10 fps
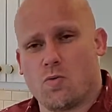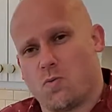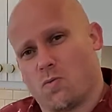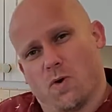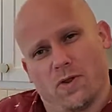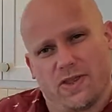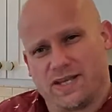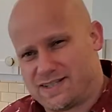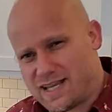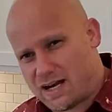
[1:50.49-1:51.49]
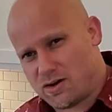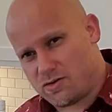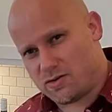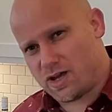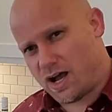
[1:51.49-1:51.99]
one thing sat
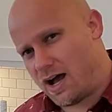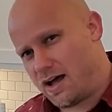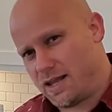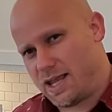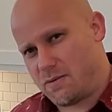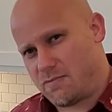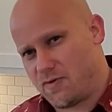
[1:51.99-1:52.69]
under the hot lamp